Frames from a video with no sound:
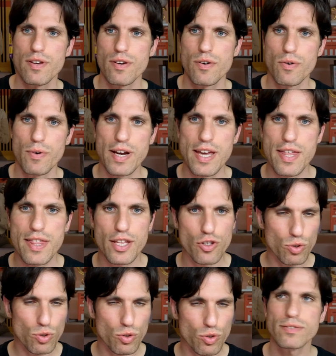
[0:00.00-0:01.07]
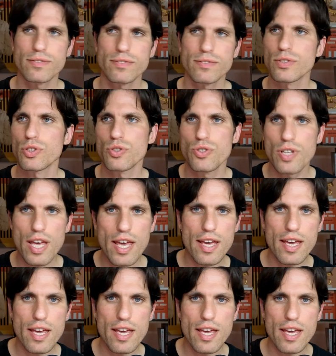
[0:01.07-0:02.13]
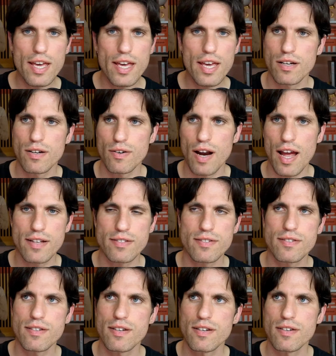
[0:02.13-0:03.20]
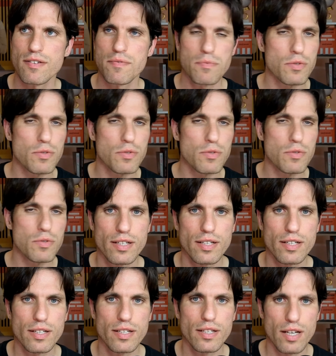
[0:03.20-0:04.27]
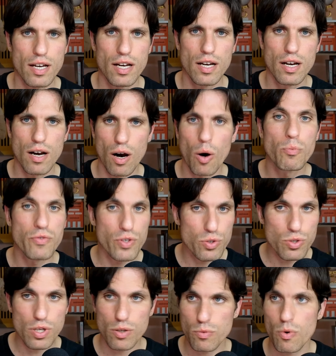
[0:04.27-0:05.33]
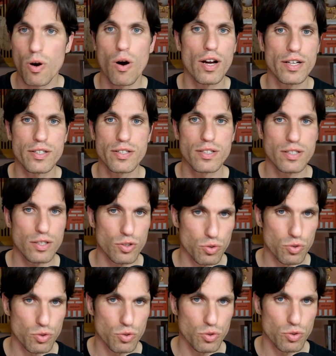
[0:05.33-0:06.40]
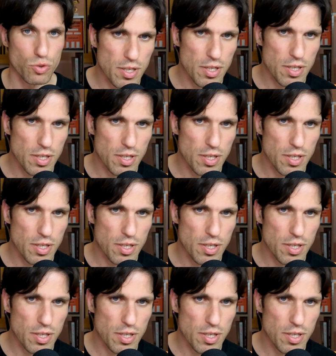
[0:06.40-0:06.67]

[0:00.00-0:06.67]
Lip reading: with the tools we have today in our hands, it's quite obvious and quite doable.